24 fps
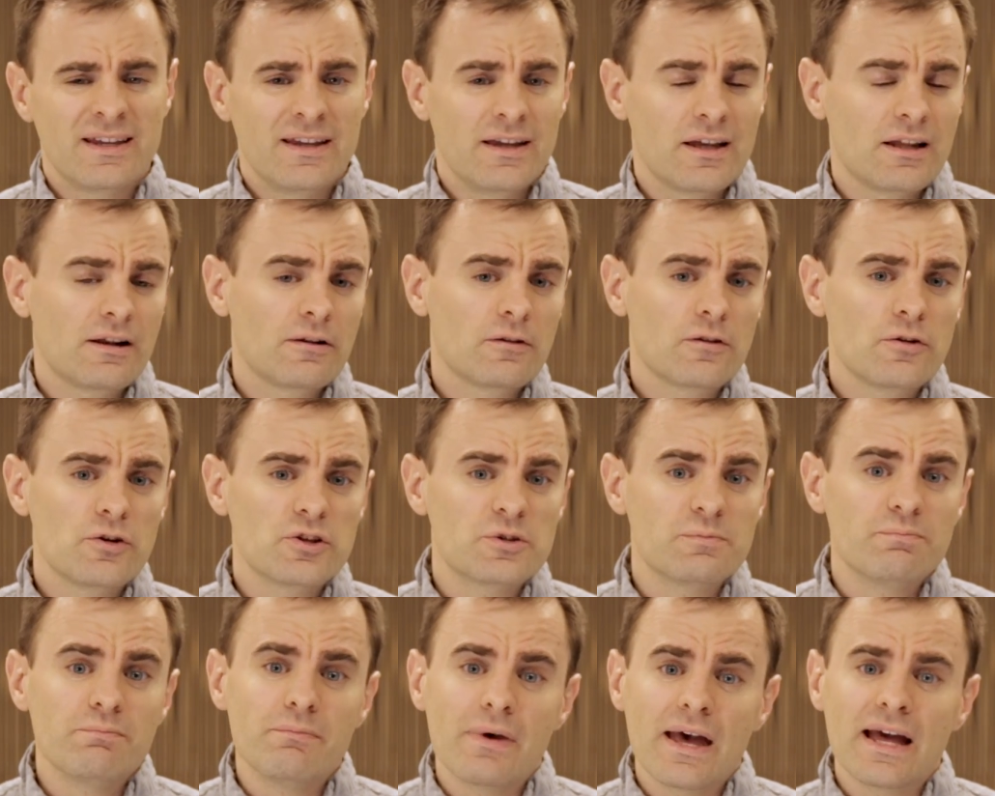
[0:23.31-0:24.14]
it
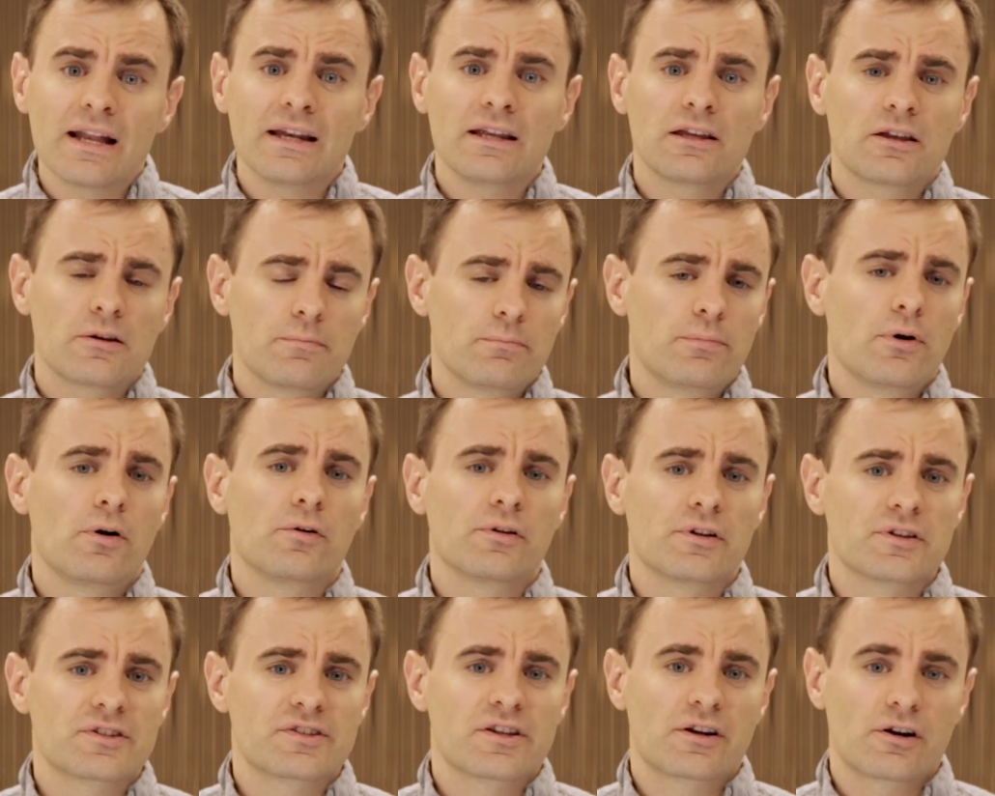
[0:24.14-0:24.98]
includes many
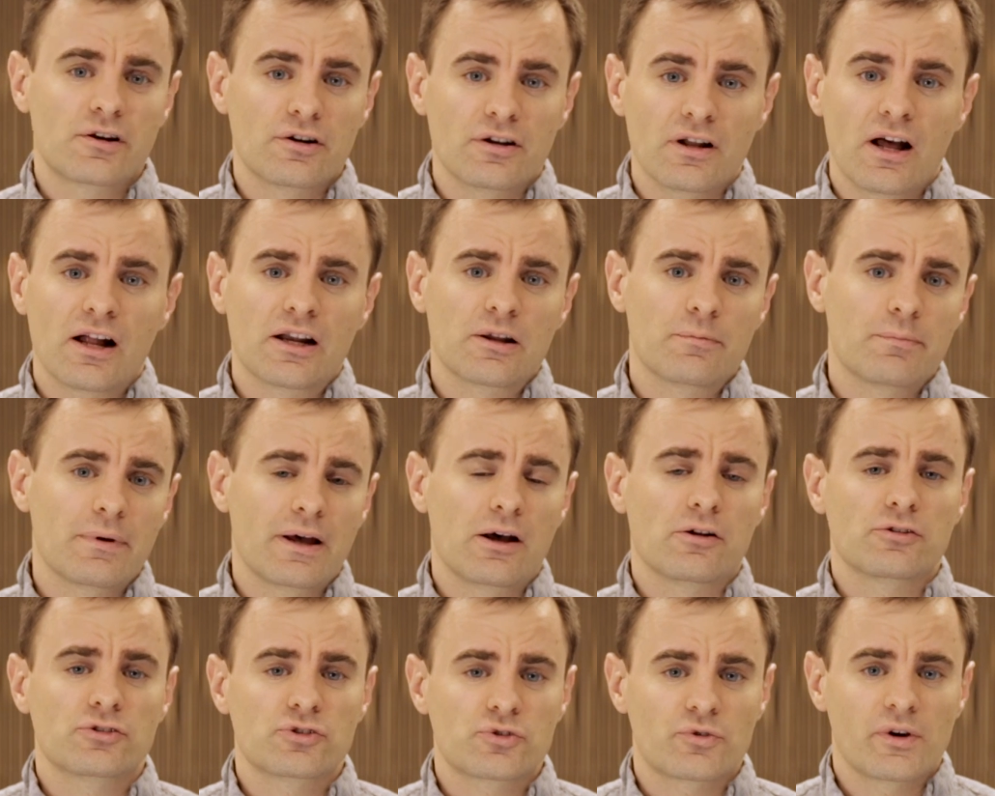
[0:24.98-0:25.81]
components that are not
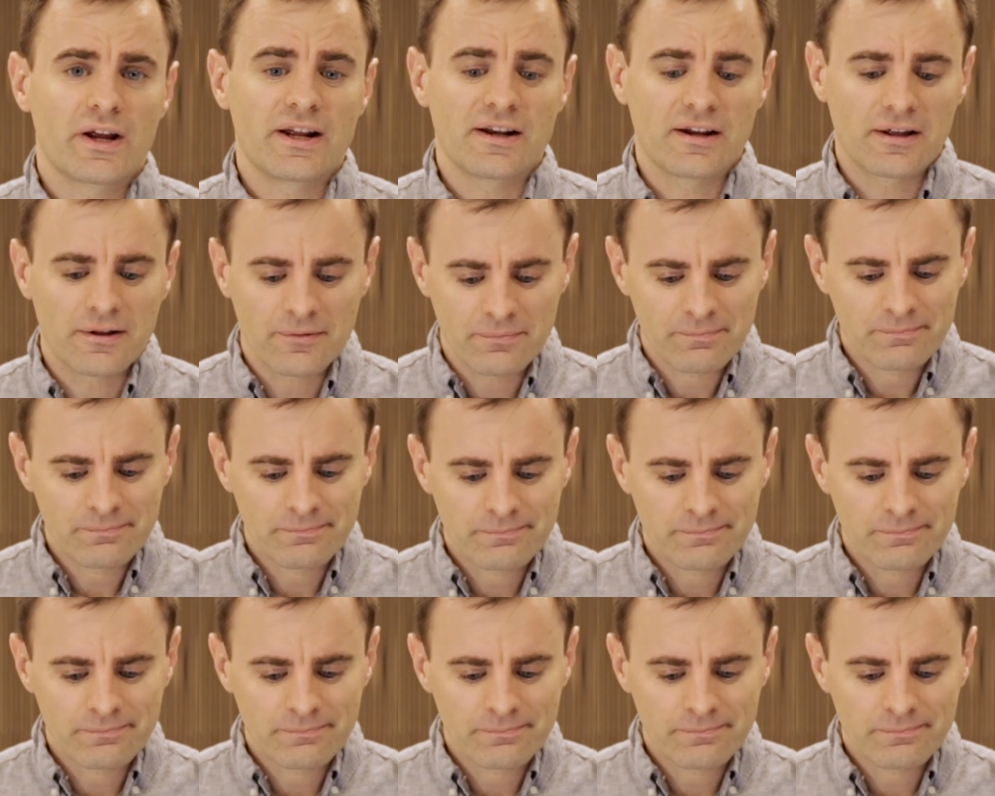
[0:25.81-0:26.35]
about training.